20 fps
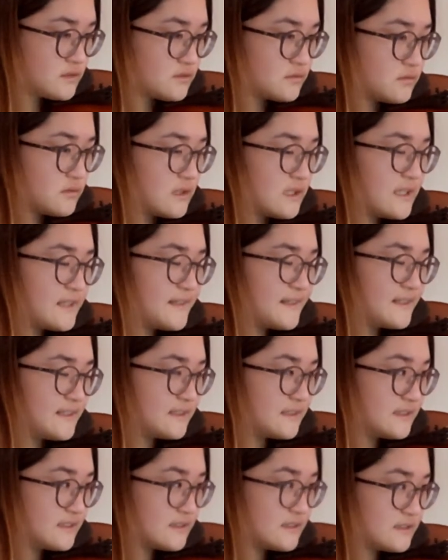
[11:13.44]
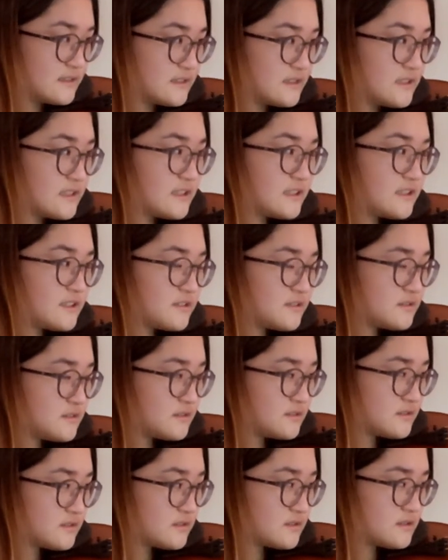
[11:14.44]
1, 2,
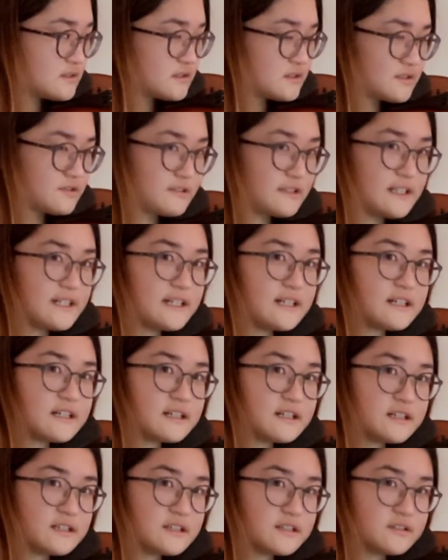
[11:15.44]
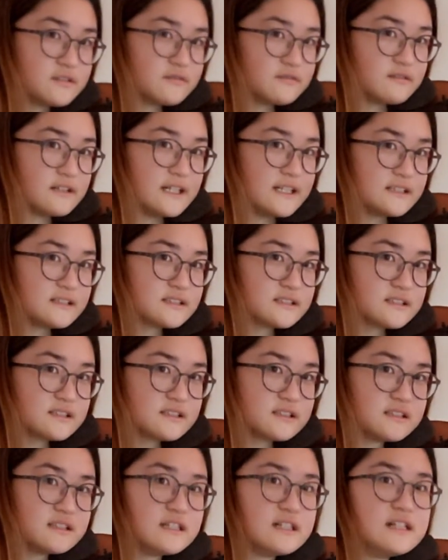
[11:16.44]
3, rest.
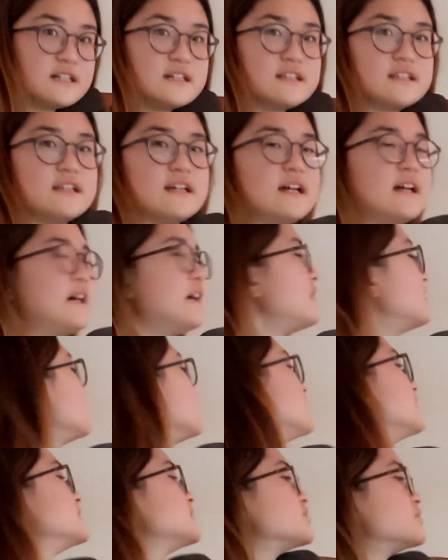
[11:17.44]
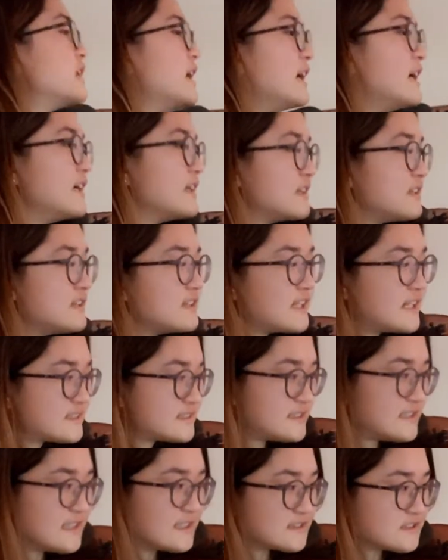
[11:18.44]
Now let's try the
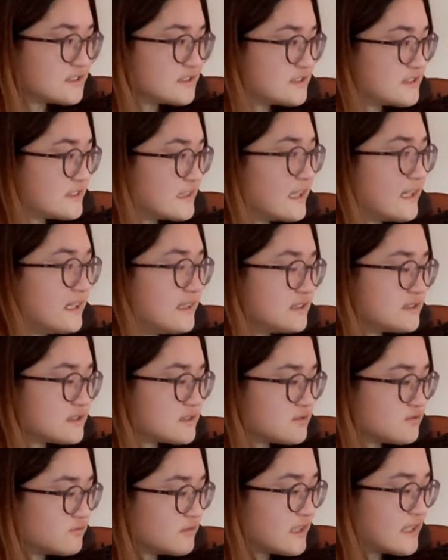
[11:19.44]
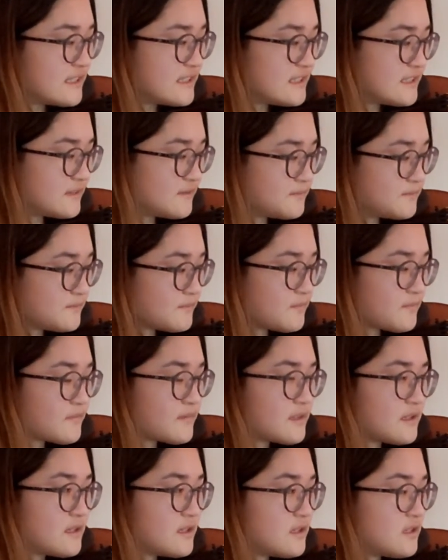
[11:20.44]
next exercise. Ready?
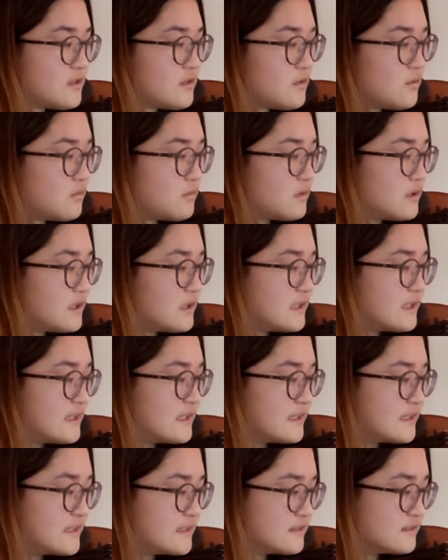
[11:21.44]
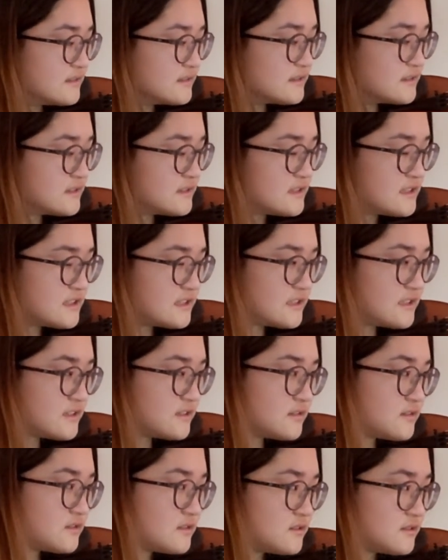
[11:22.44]
1,
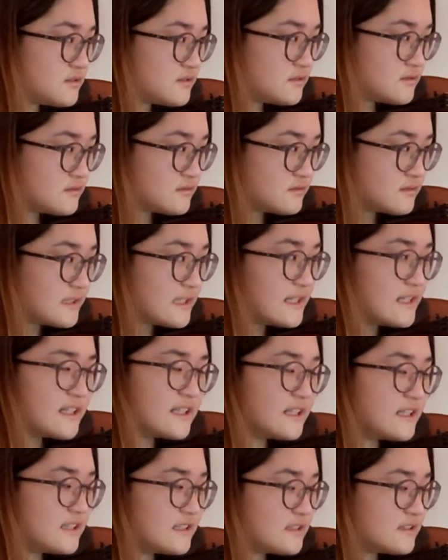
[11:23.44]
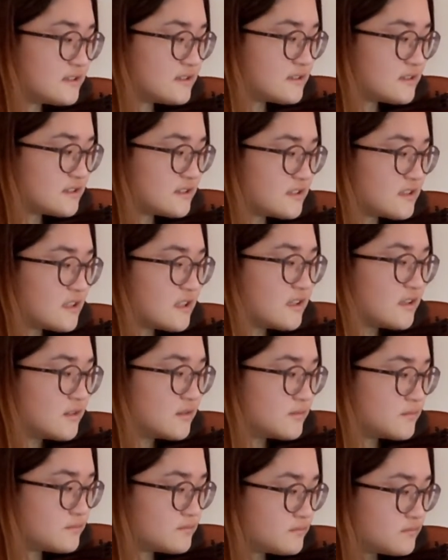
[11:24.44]
2, ready, go.